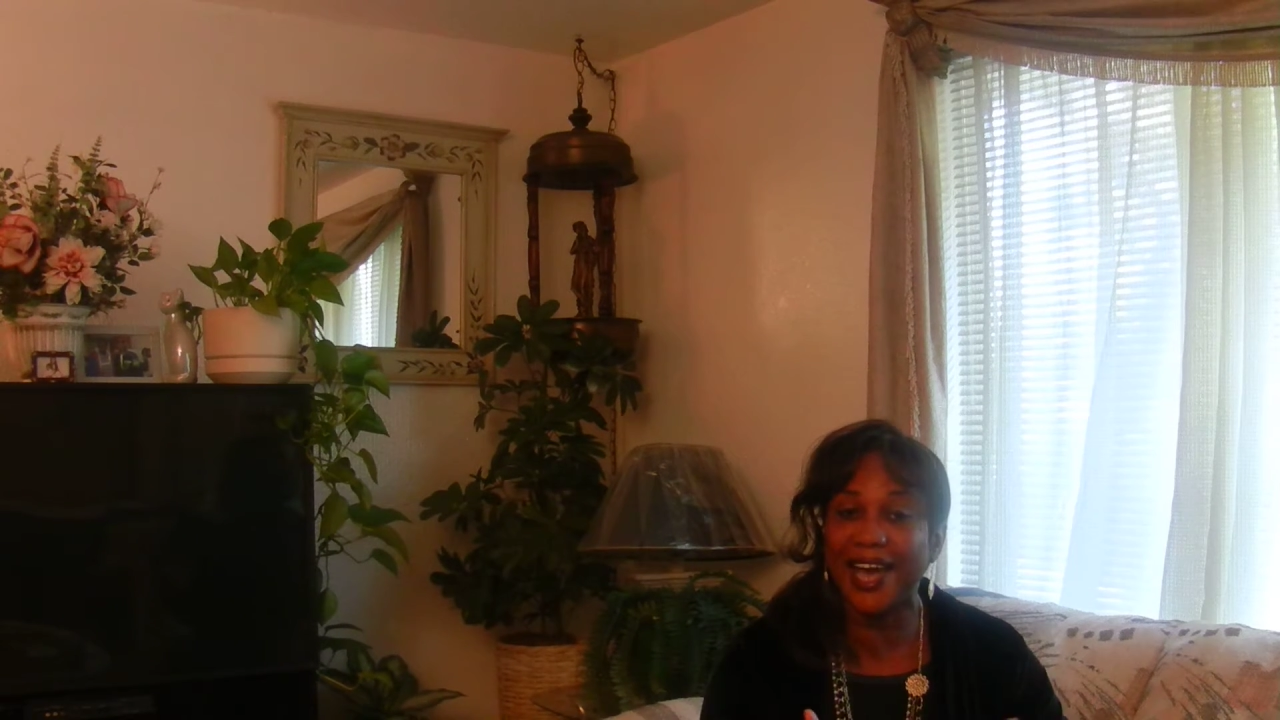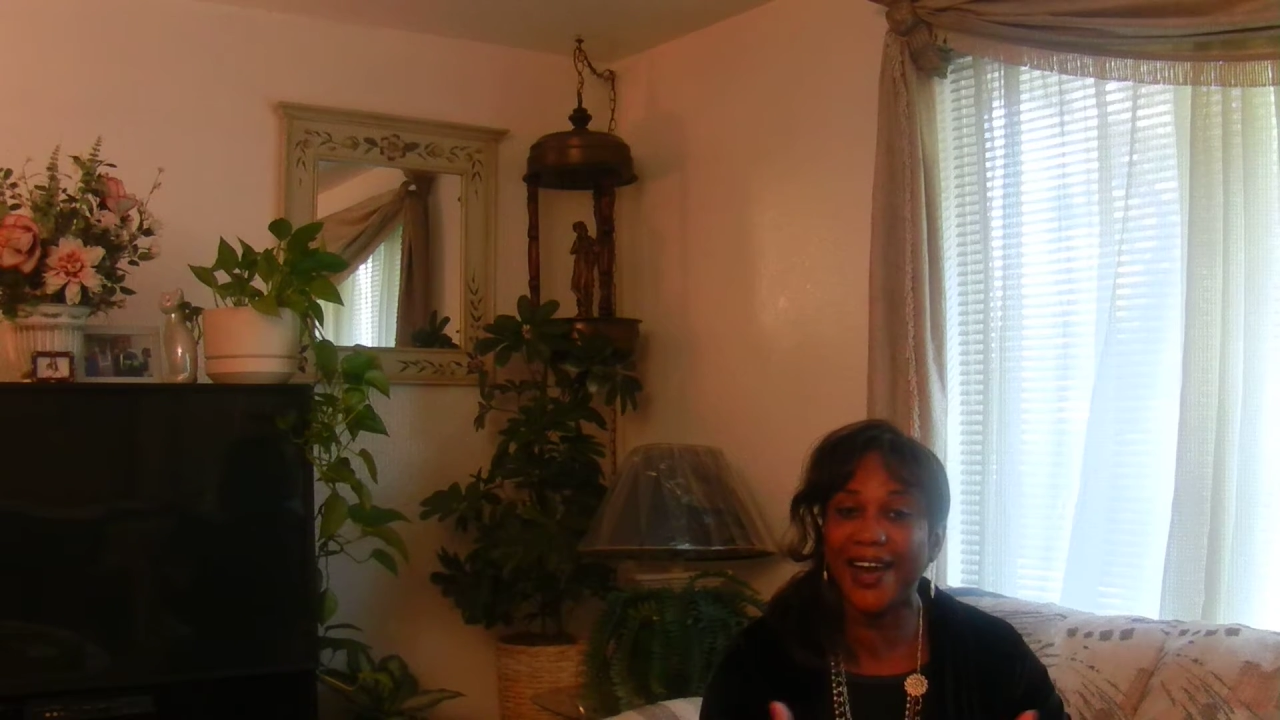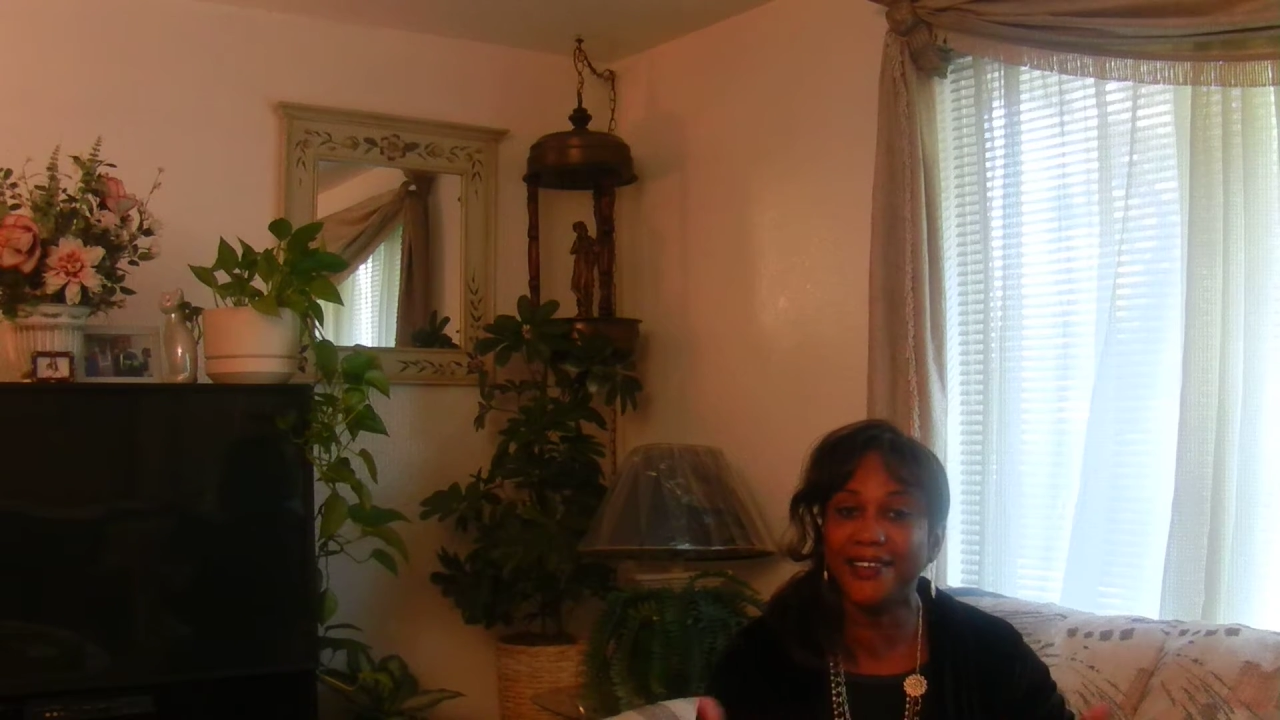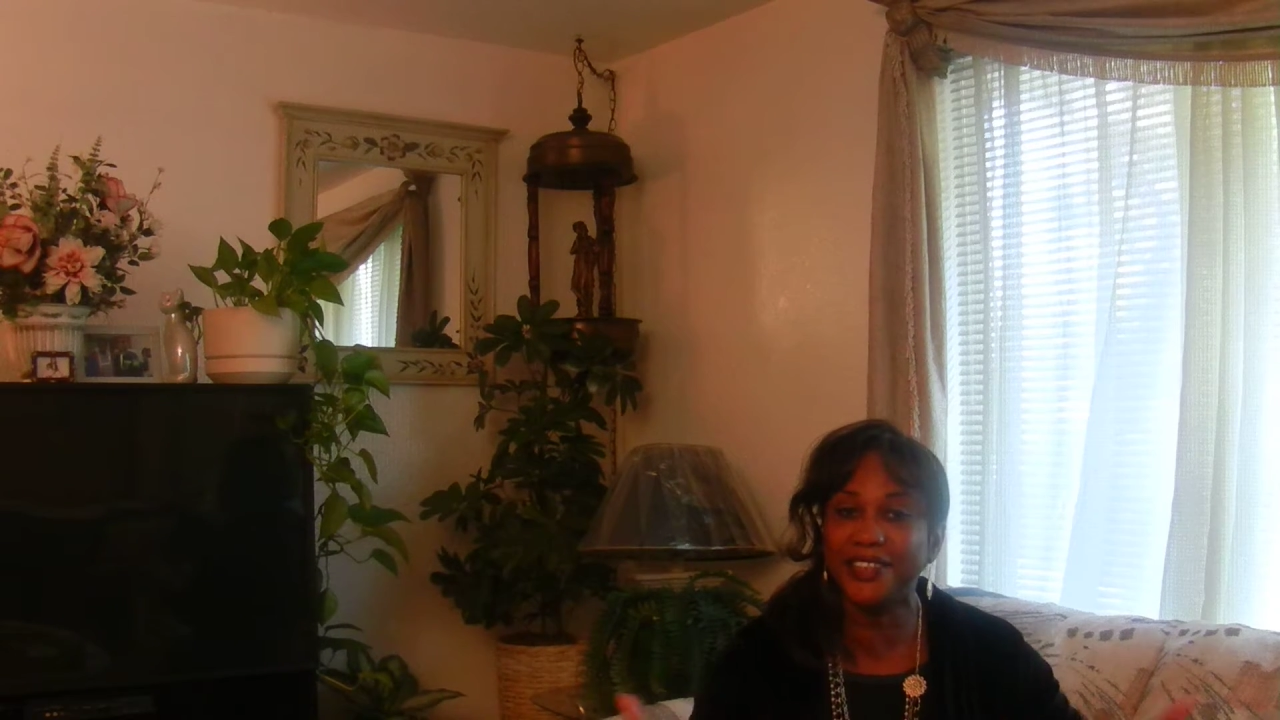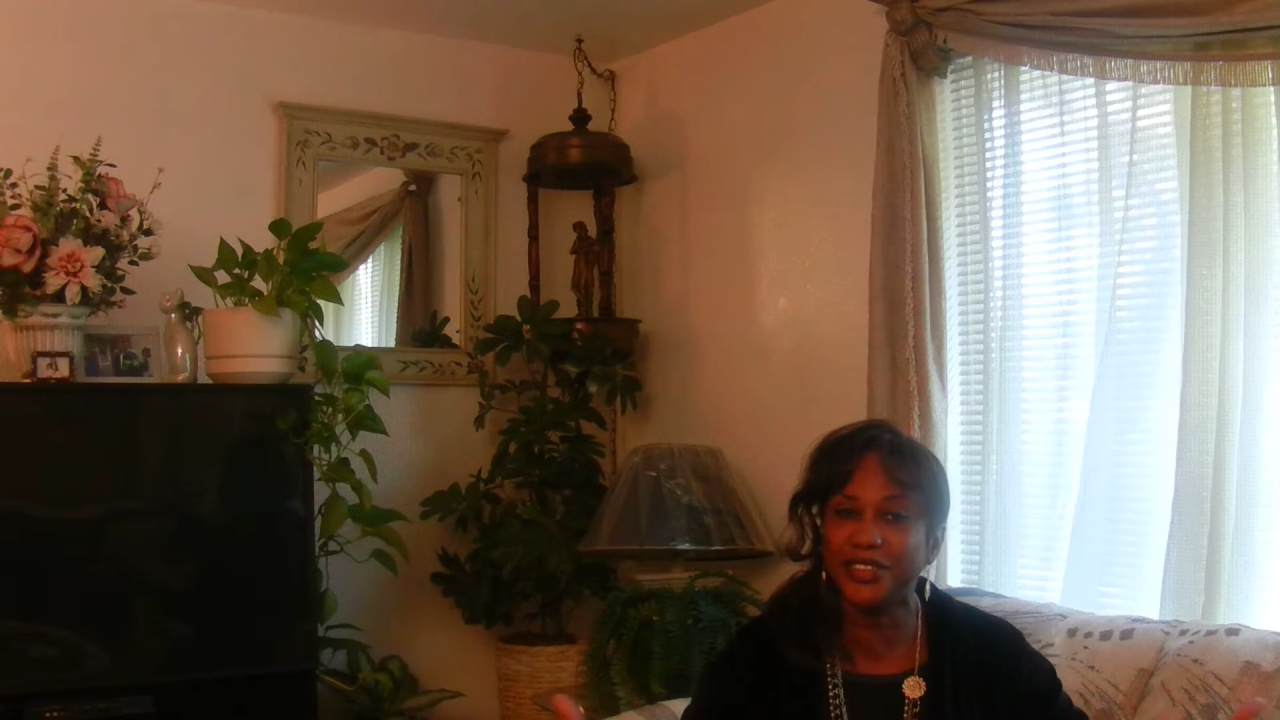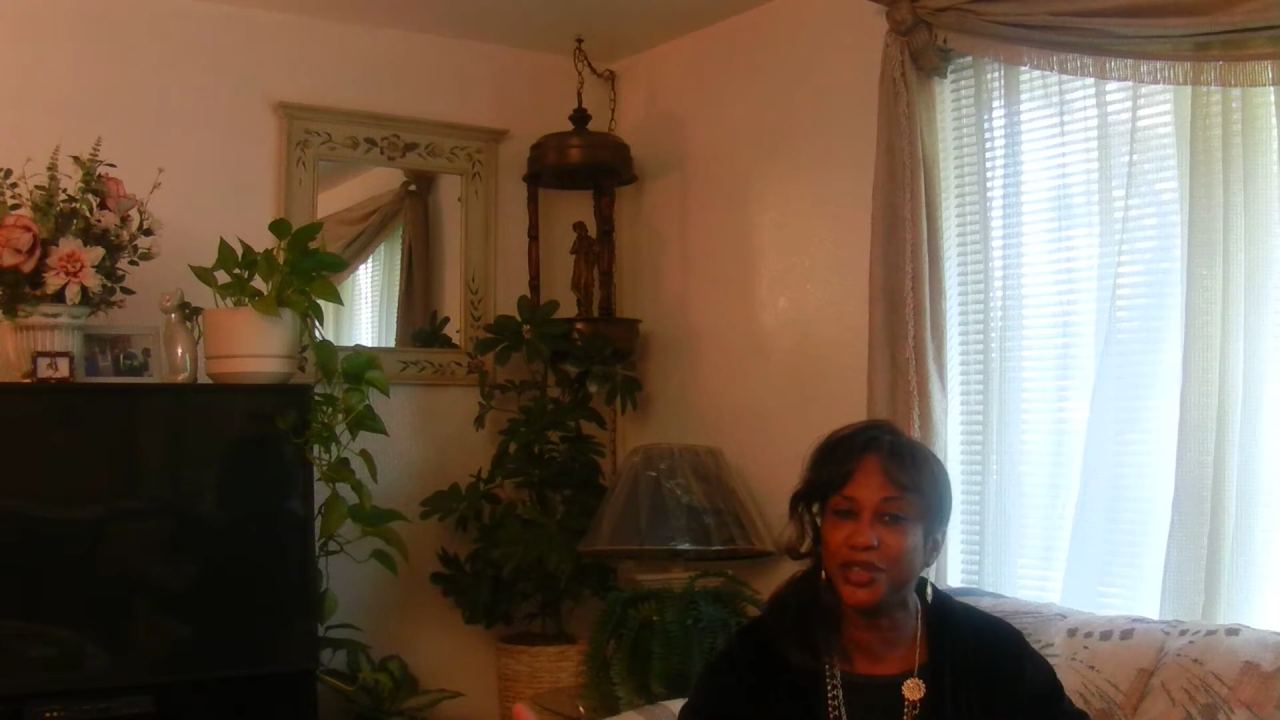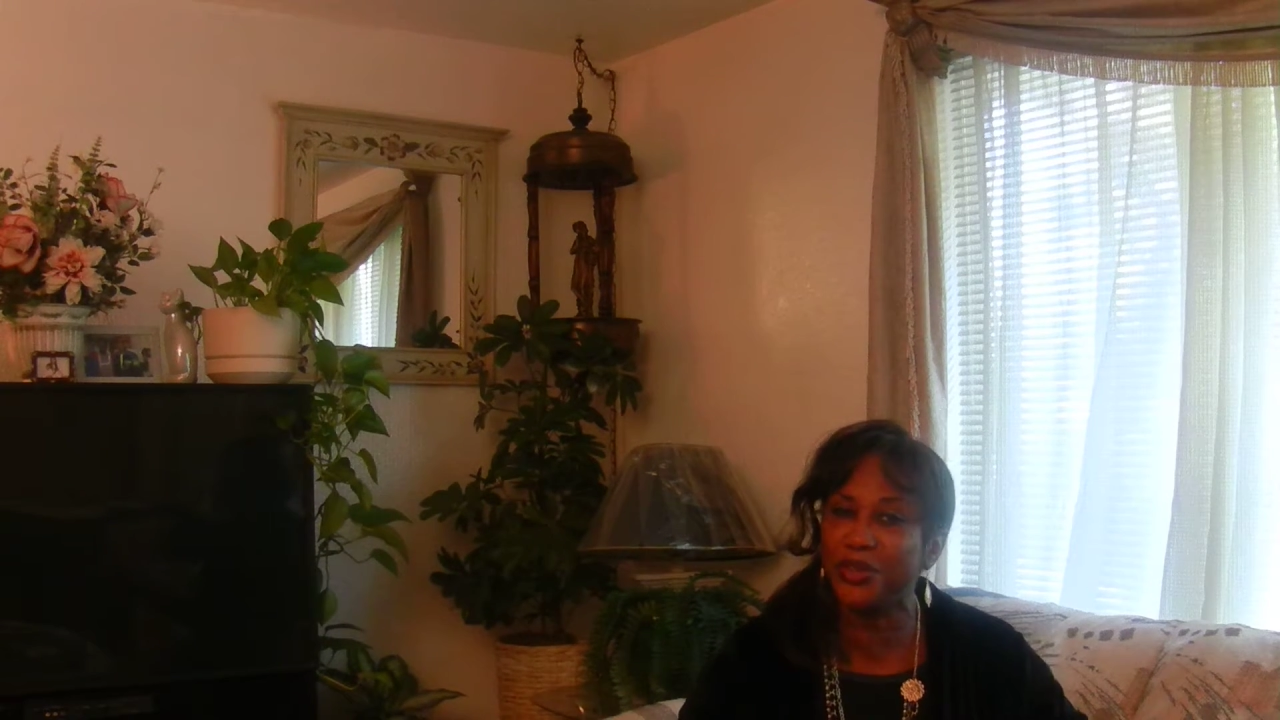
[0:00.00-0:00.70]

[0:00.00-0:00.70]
out into